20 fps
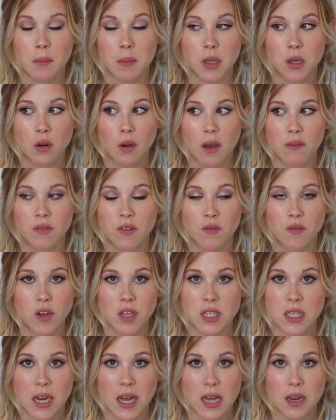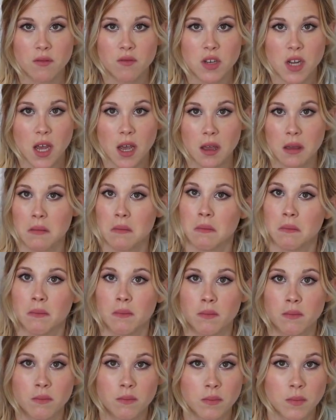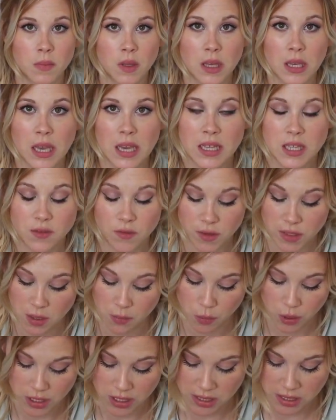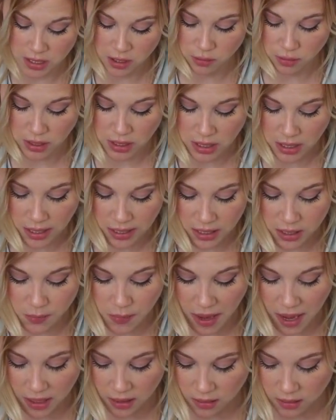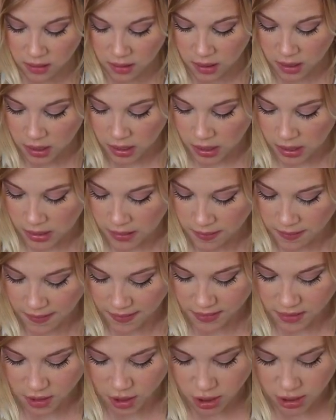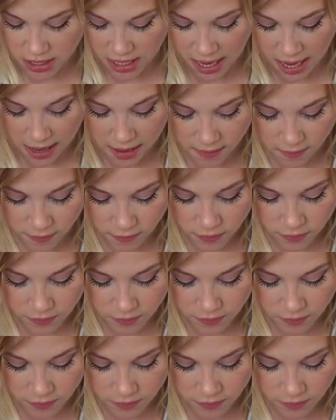You don't have to freeze it ahead of time in case for some reason you need an ice pack. That's good to have.